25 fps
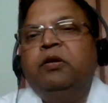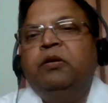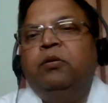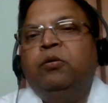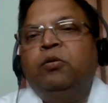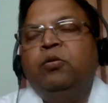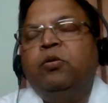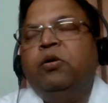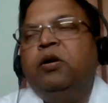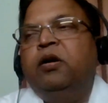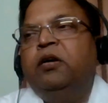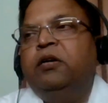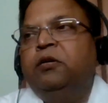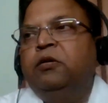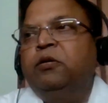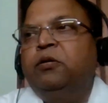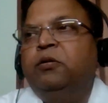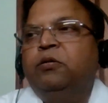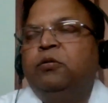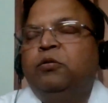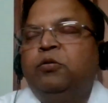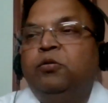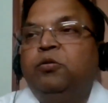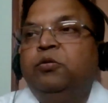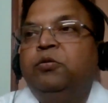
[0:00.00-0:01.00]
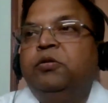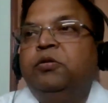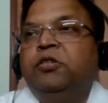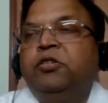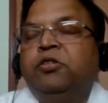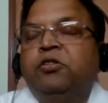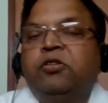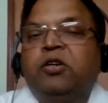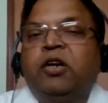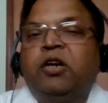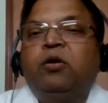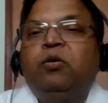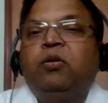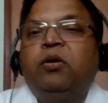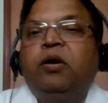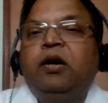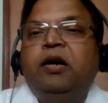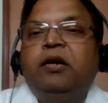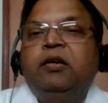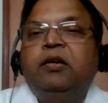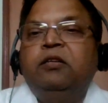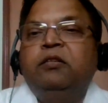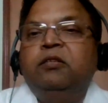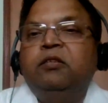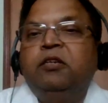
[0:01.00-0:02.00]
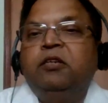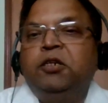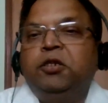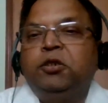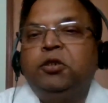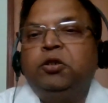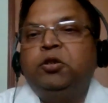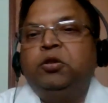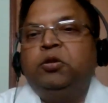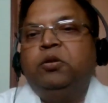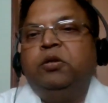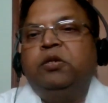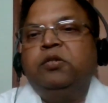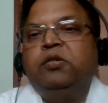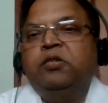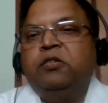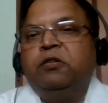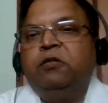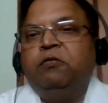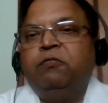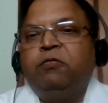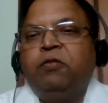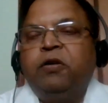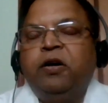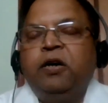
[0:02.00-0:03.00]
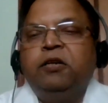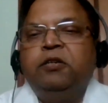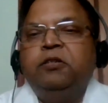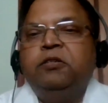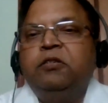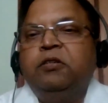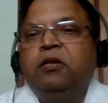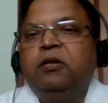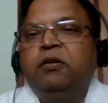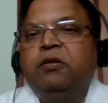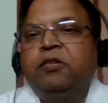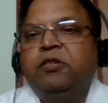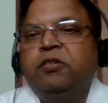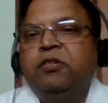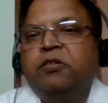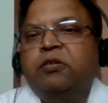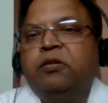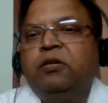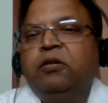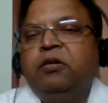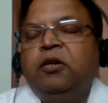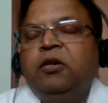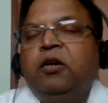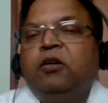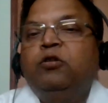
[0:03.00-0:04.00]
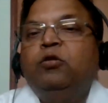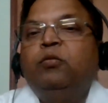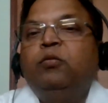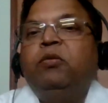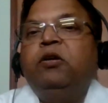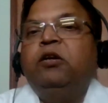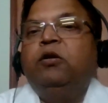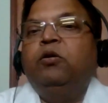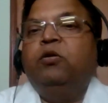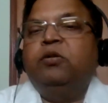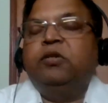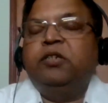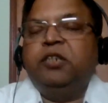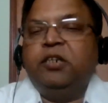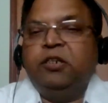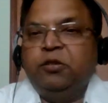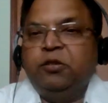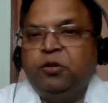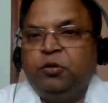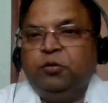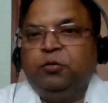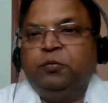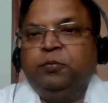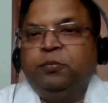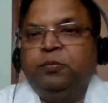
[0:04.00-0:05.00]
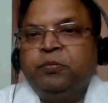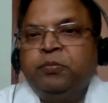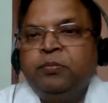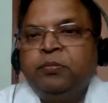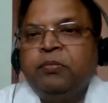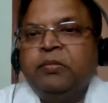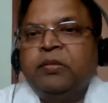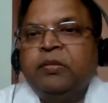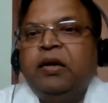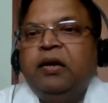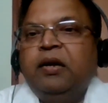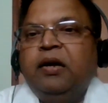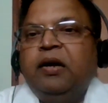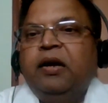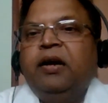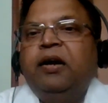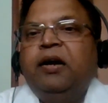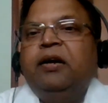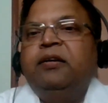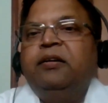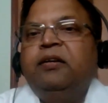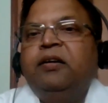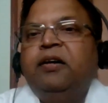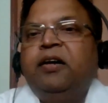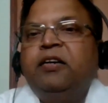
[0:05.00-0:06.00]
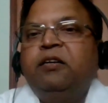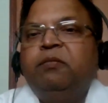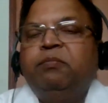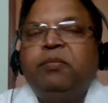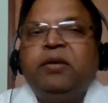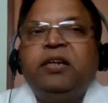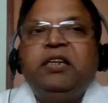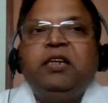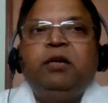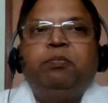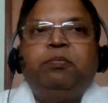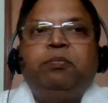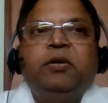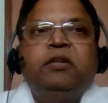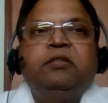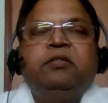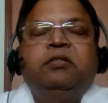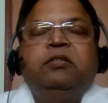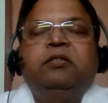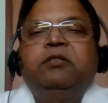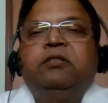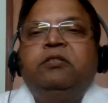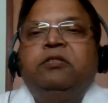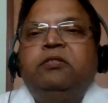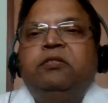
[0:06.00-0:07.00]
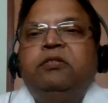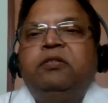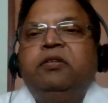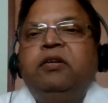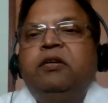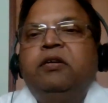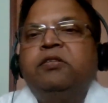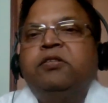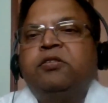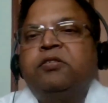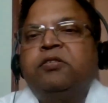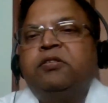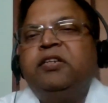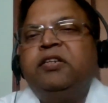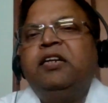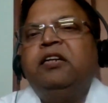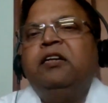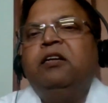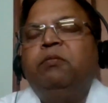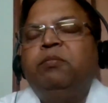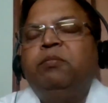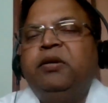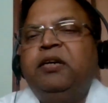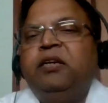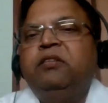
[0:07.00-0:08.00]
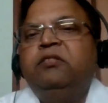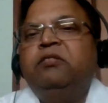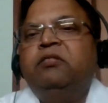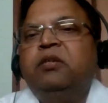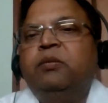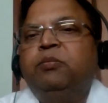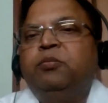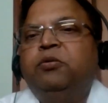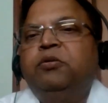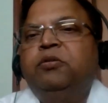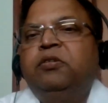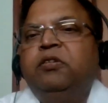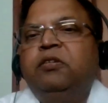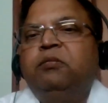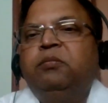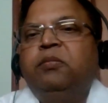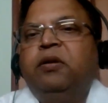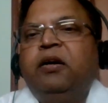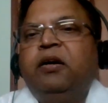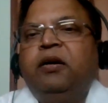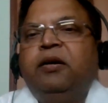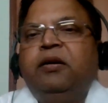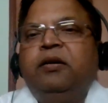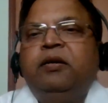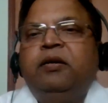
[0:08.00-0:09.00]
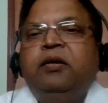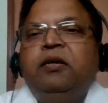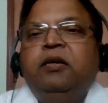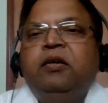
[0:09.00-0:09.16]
who are, who is required in the insurance and financial risk to be looked into. And at many places, they are still being supported by